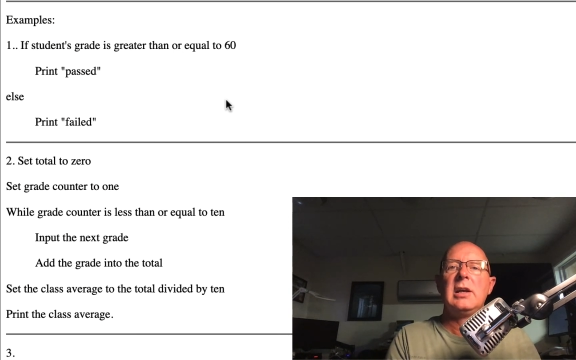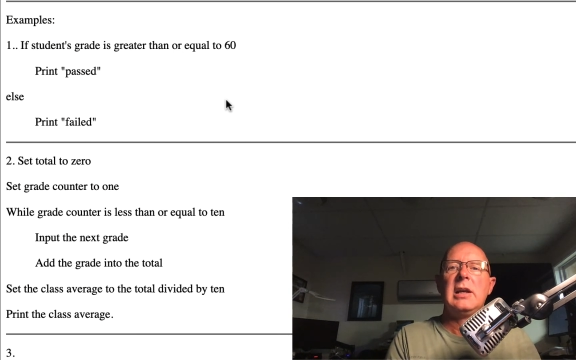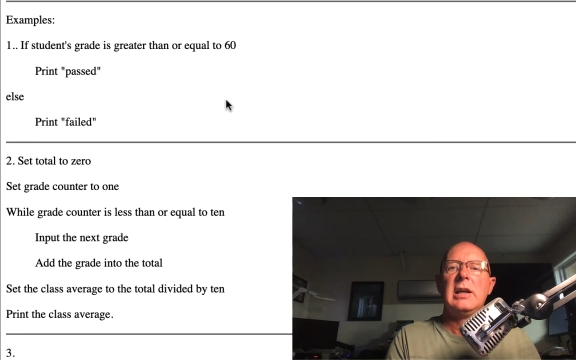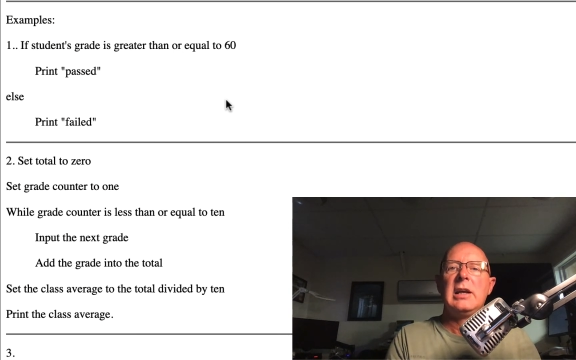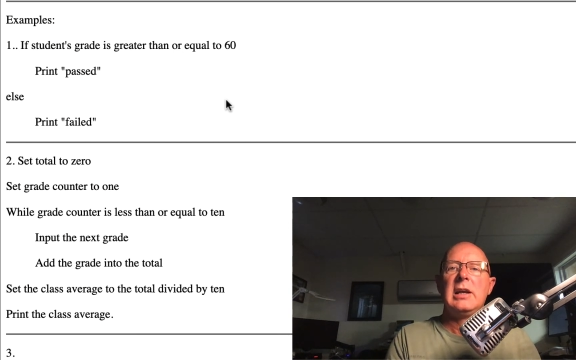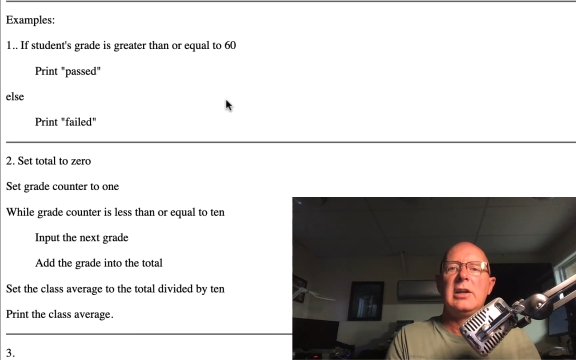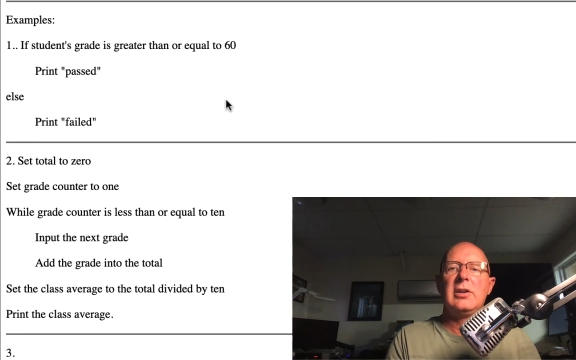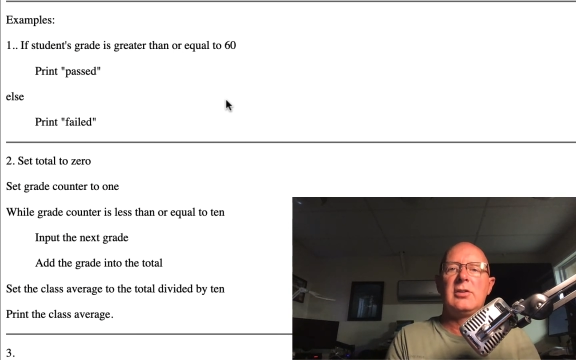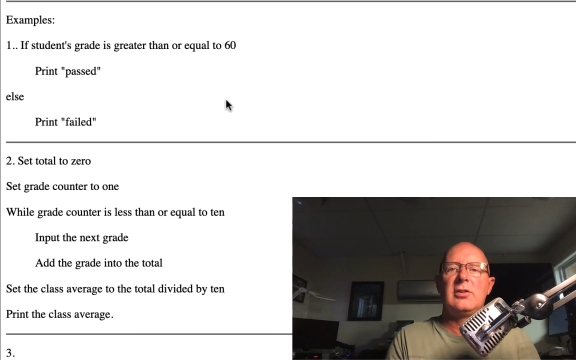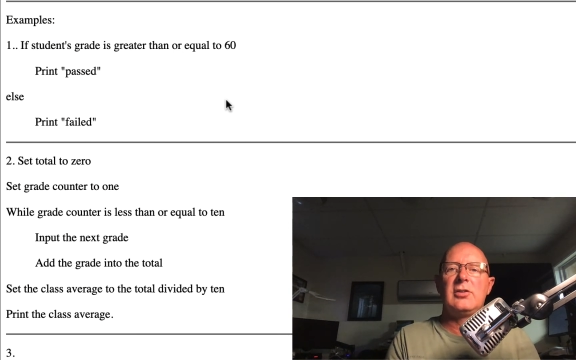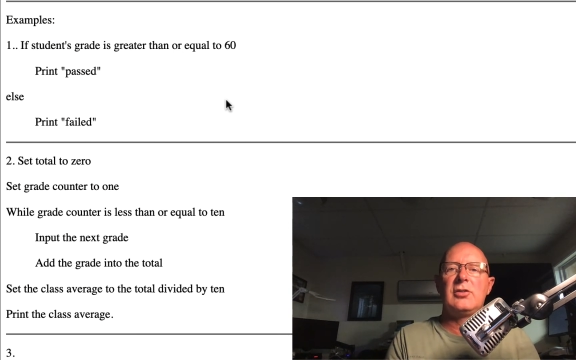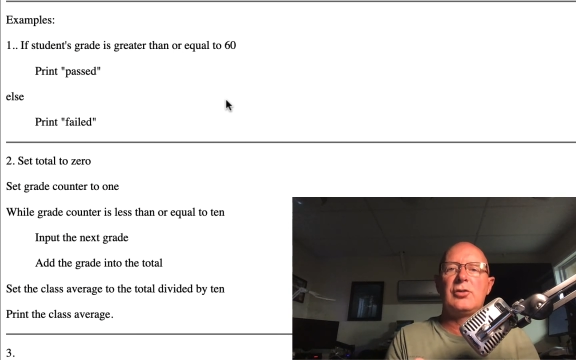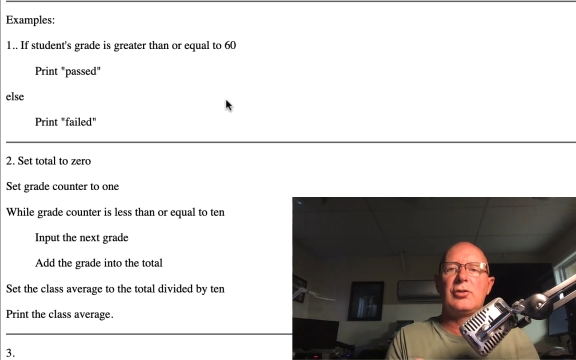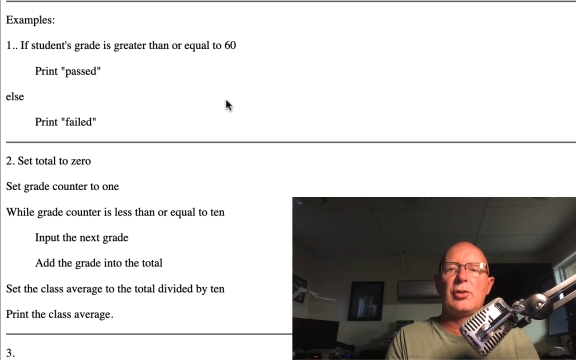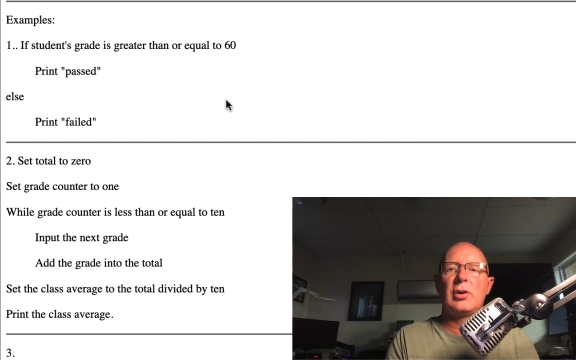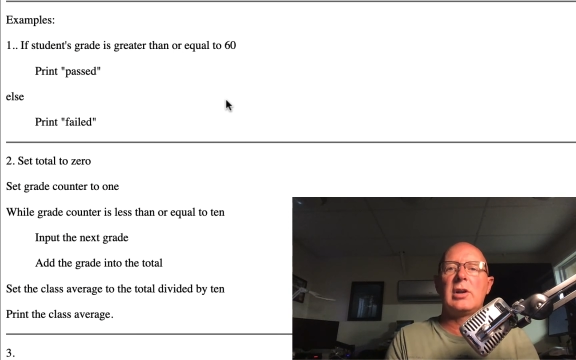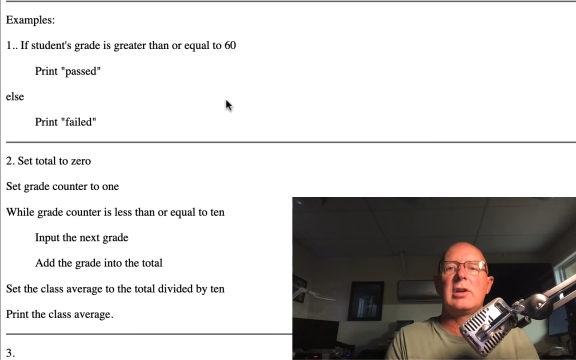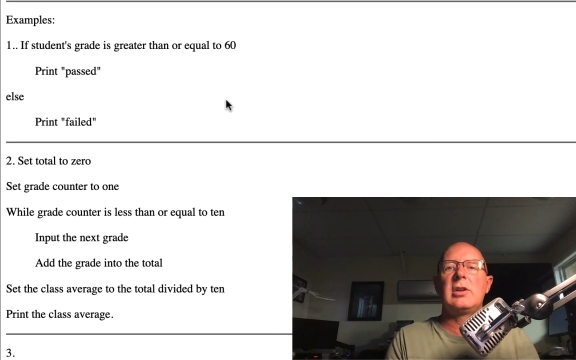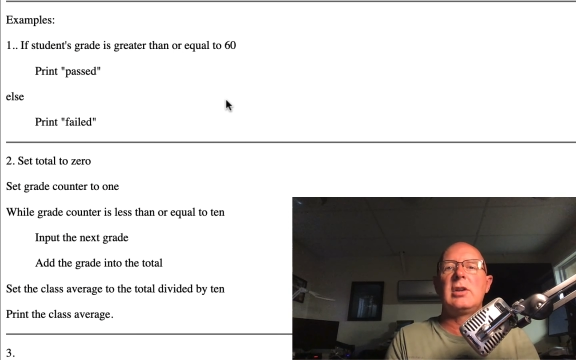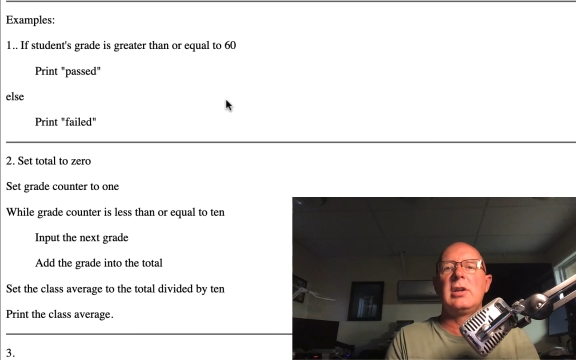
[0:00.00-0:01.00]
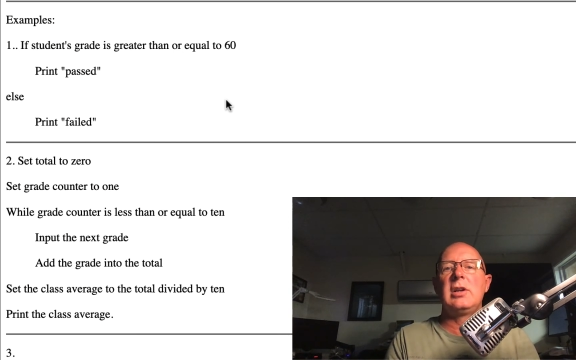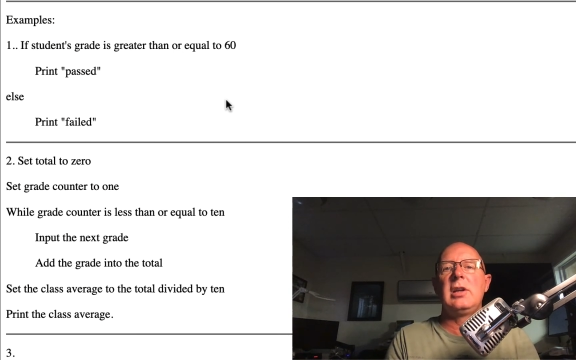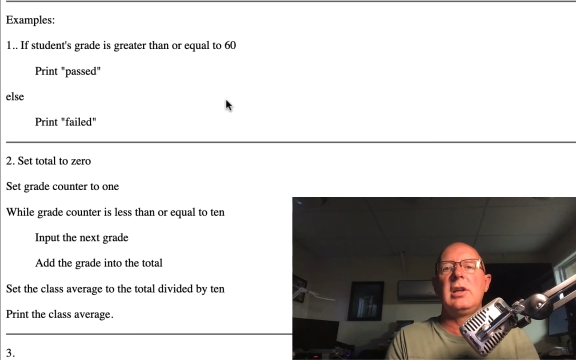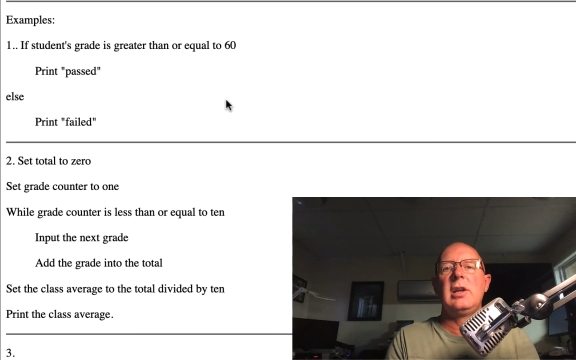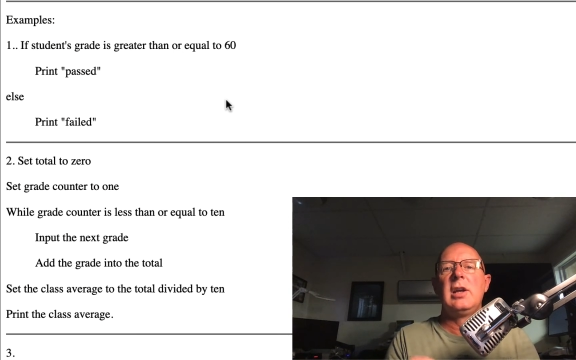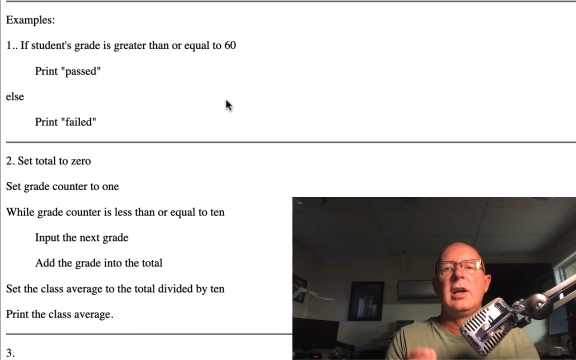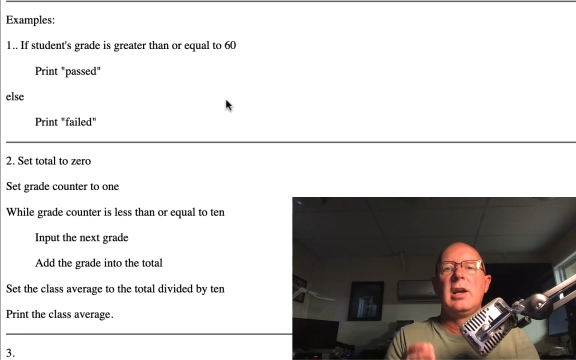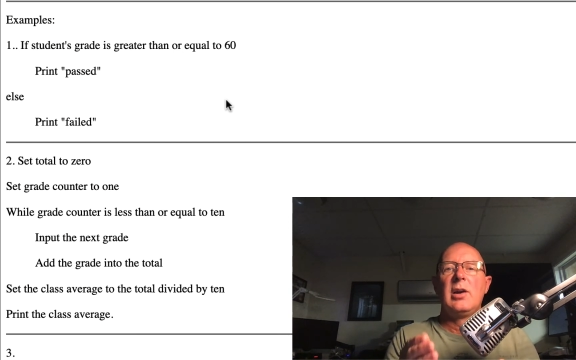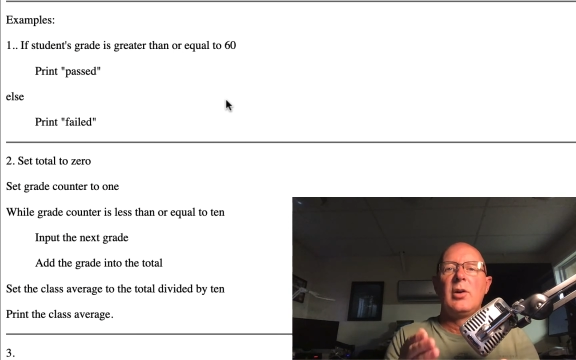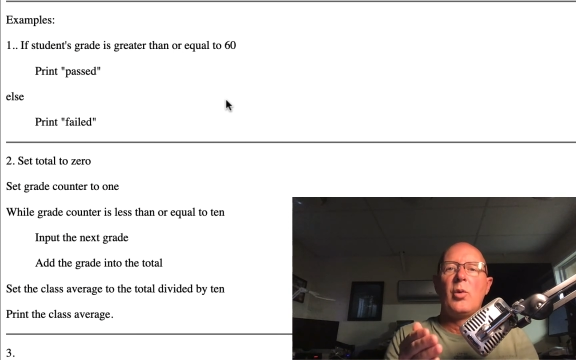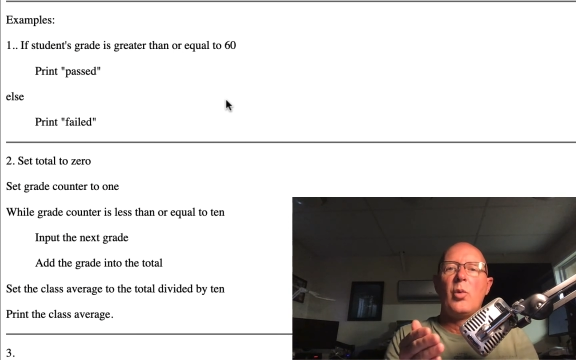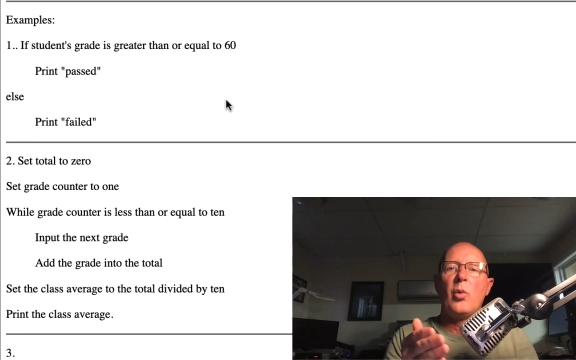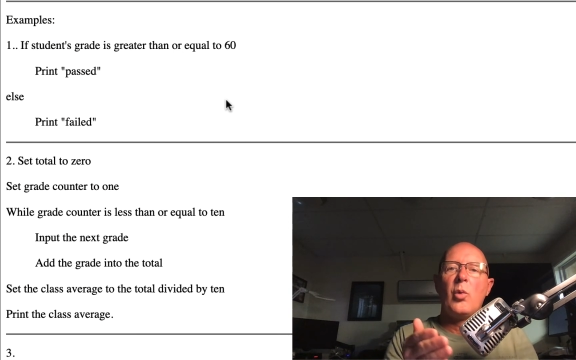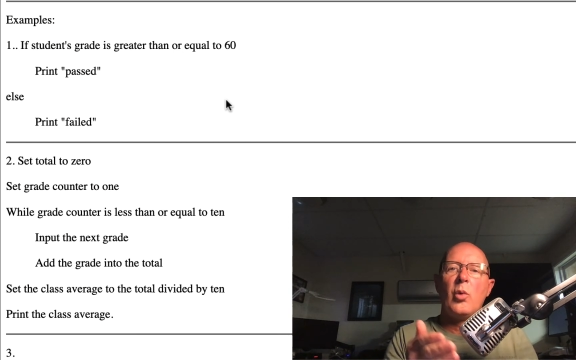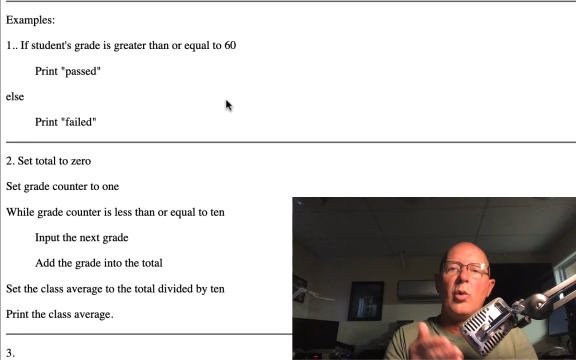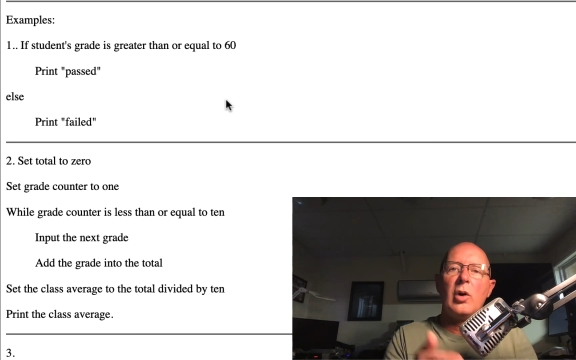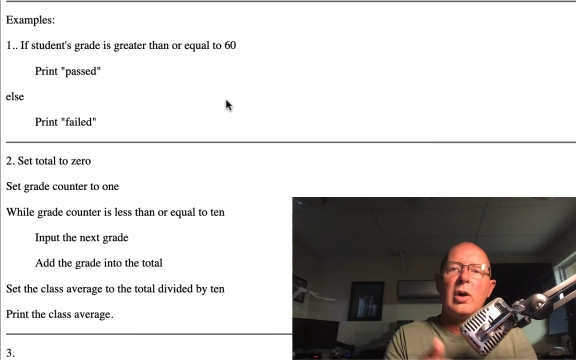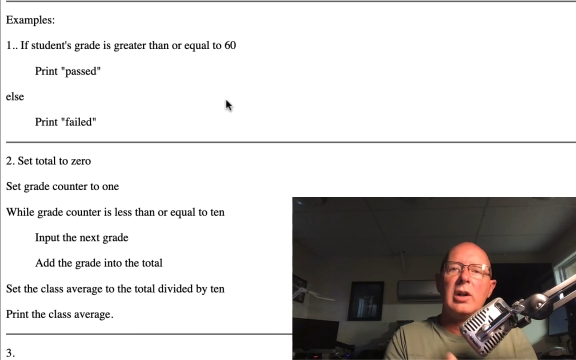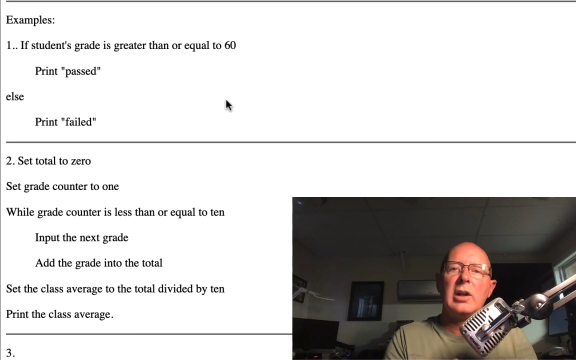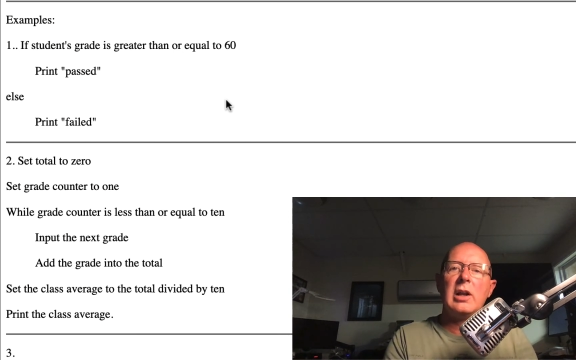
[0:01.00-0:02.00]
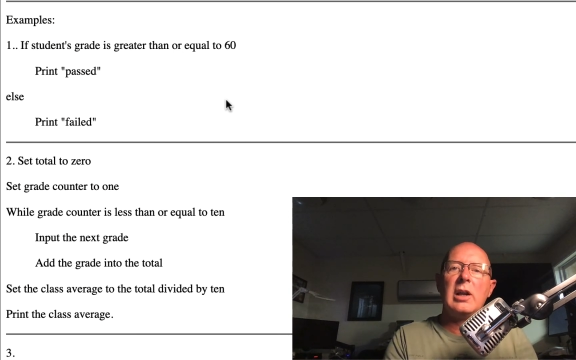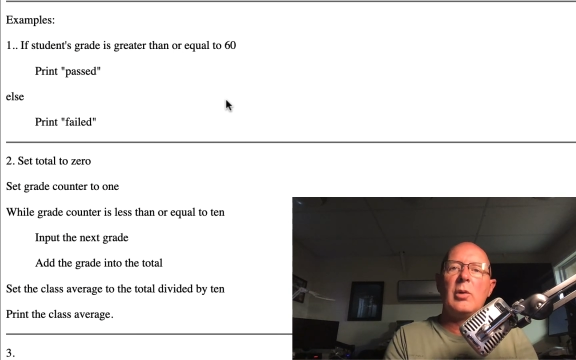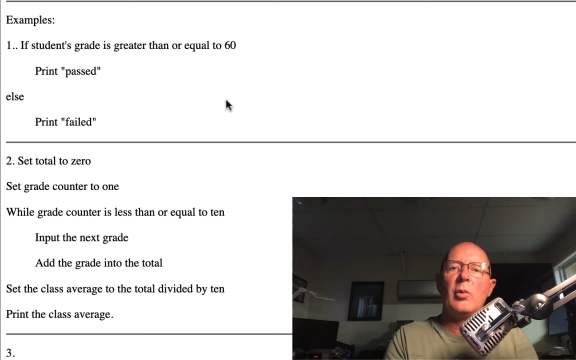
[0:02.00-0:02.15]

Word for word: It's strictly what,